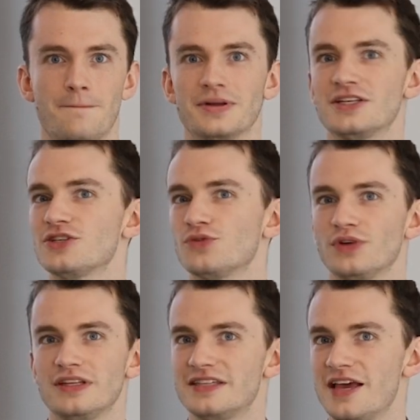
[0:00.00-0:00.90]
but doesn't
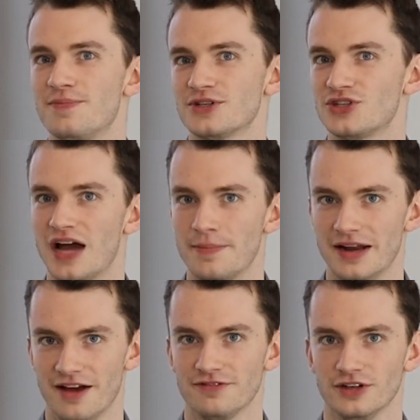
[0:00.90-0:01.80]
really take much time
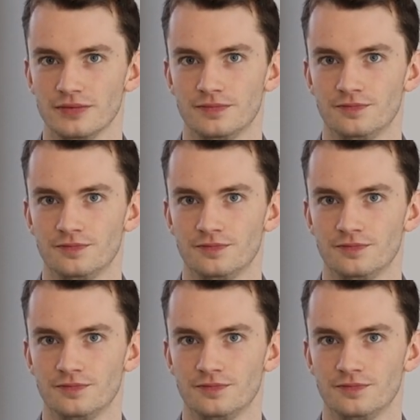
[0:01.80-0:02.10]
and effort.